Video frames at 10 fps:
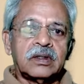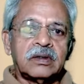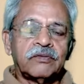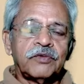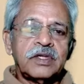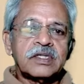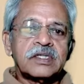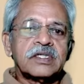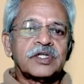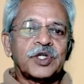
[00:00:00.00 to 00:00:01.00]
various
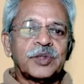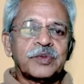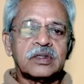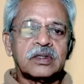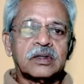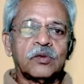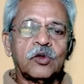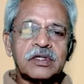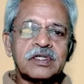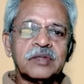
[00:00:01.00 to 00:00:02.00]
systems. What are the
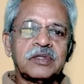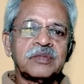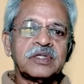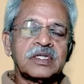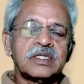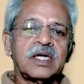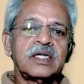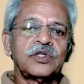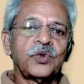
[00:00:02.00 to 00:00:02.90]
symptoms and signs you